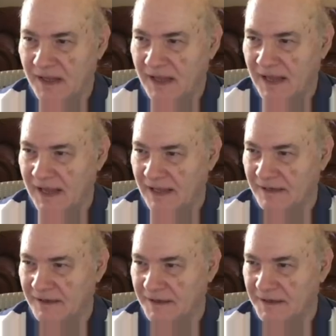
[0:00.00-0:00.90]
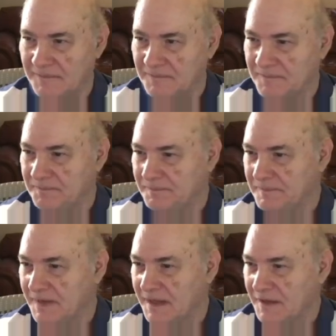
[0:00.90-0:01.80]
And
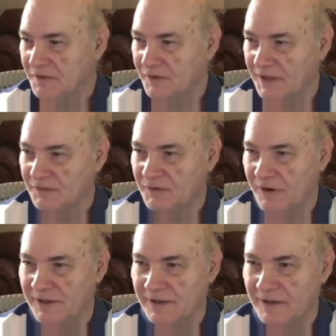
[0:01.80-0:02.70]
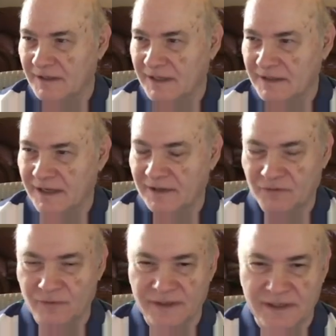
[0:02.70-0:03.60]
so I started it like
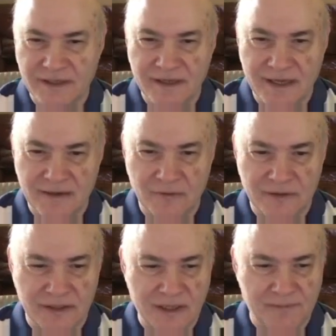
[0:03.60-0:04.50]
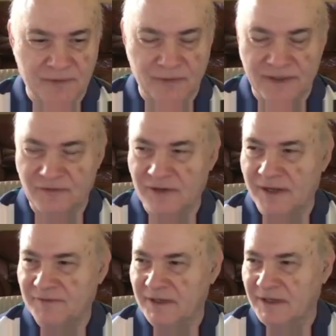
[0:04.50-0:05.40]
last week. I got only a couple of weeks
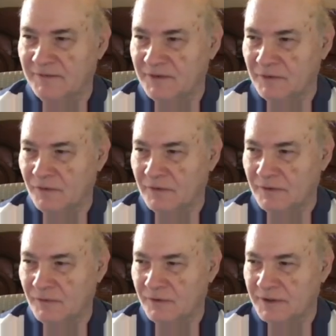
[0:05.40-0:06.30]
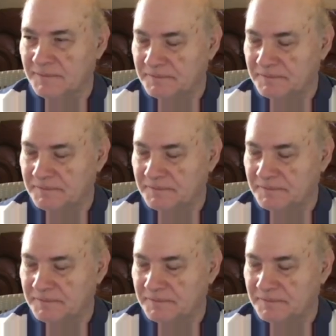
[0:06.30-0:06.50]
left. I got to do all the work.